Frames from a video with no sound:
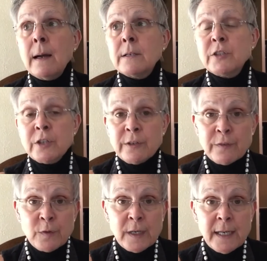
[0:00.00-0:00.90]

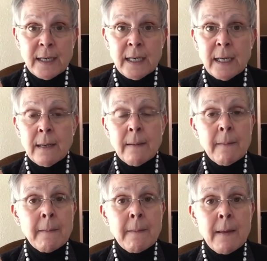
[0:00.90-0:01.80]
sugar-free,
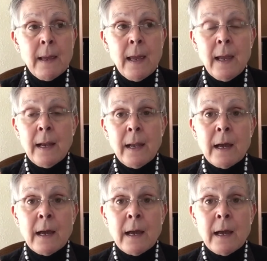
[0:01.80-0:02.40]
and